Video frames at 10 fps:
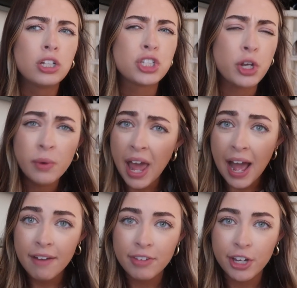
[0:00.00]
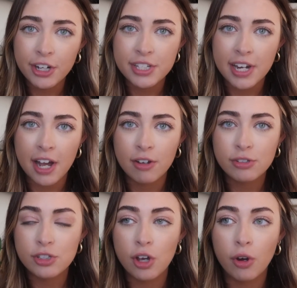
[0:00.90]
2.5 years now,
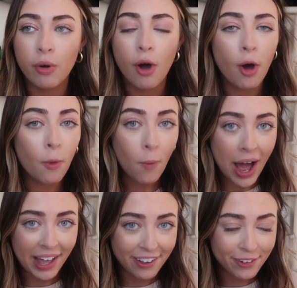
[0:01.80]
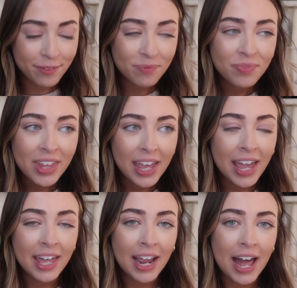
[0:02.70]
so a while.
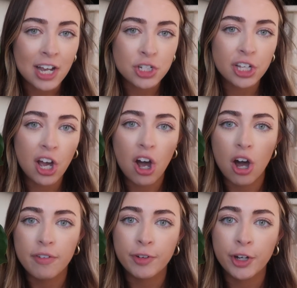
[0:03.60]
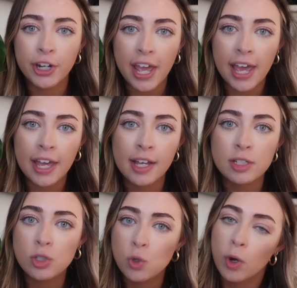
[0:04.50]
And I actually got offered a
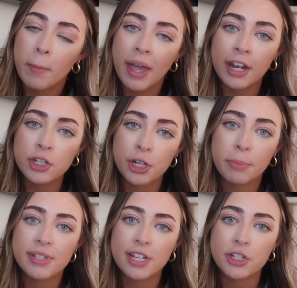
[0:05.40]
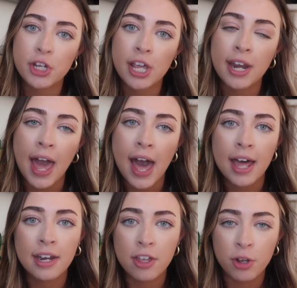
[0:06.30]
store manager position
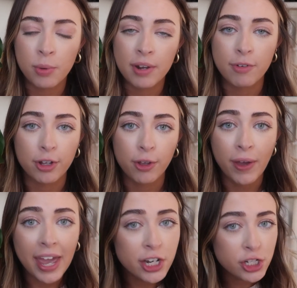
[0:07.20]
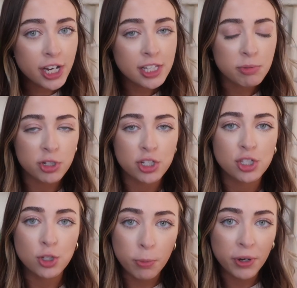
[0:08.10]
at another one of our locations, which is
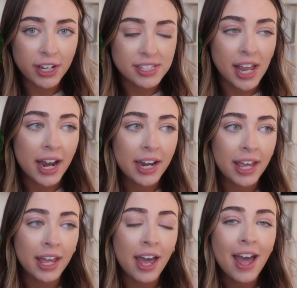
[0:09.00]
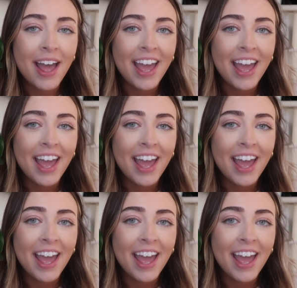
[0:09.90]
super exciting.